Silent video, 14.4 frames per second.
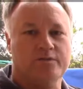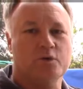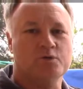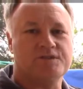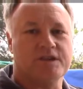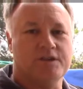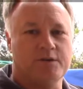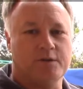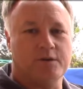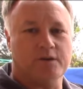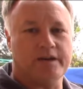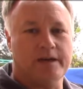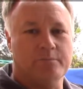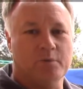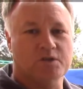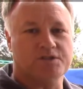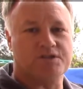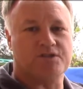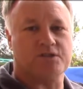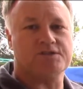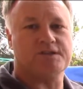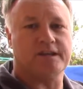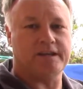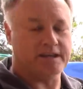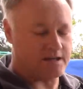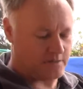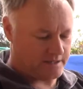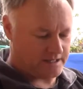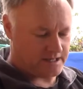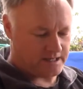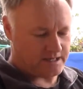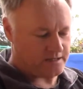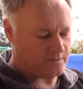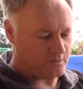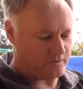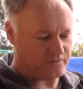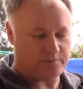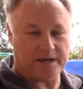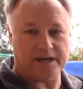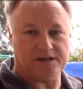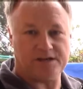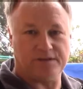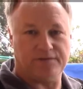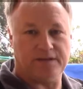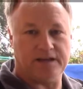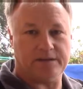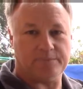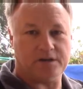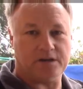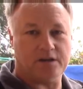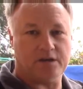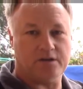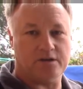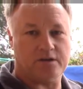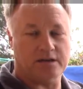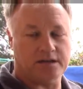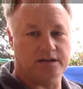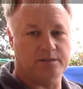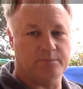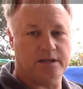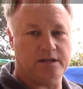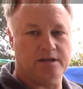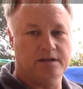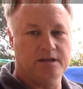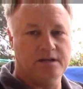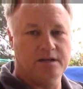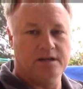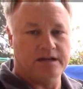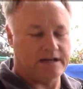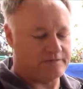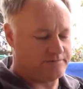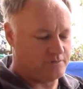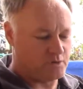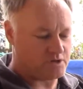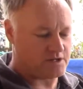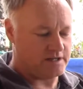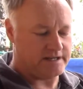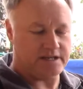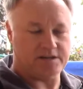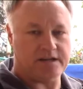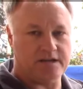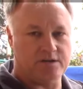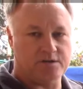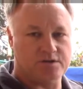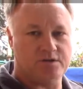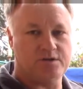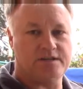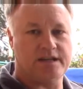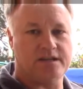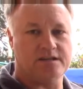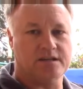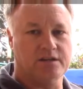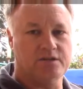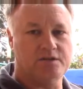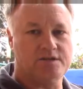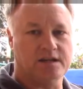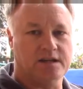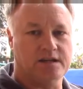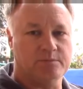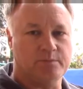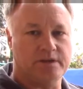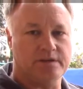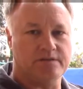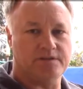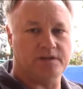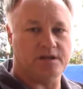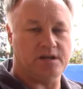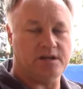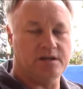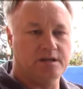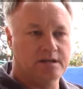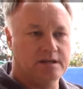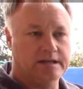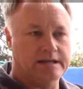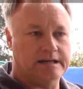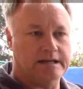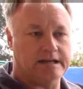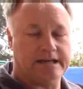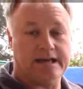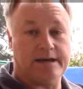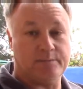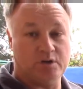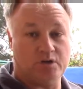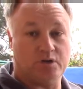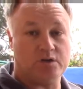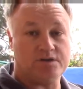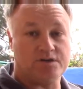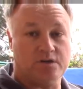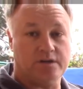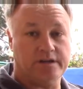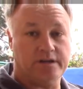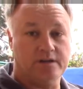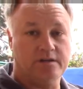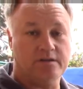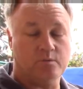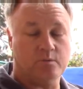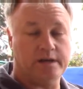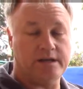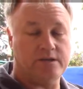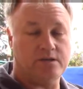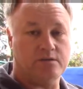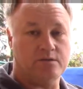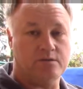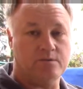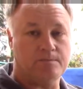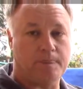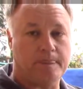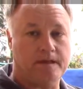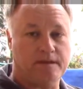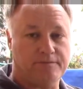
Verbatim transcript: also got our monstrosity going here. We've managed to fill up the Coke a little bit. Unfortunately, you do tend to lose a little bit of the uh, carbon dioxide when you uh,